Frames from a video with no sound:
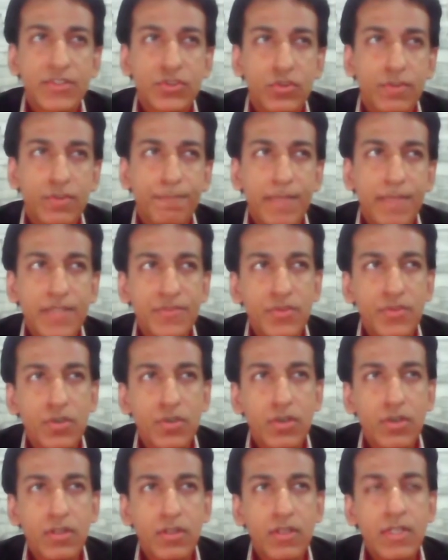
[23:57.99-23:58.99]
So the
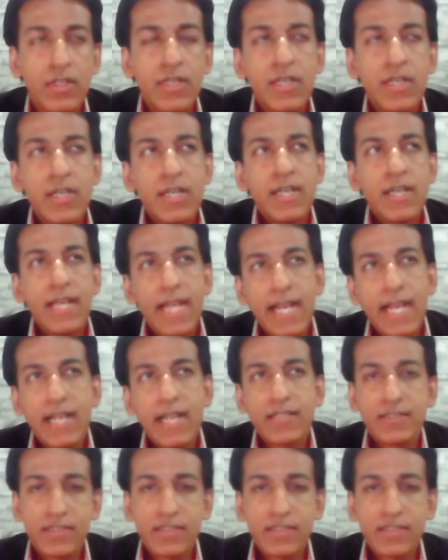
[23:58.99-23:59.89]
petrol has